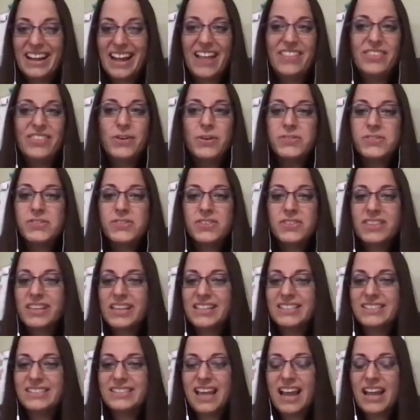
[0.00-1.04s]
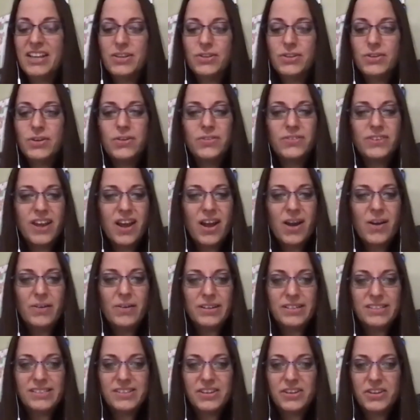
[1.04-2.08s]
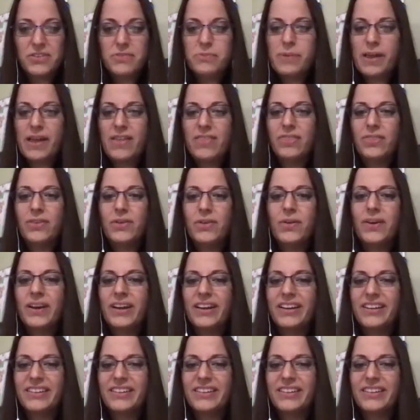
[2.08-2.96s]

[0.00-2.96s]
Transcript: And those are things that you don't know until you've been through it,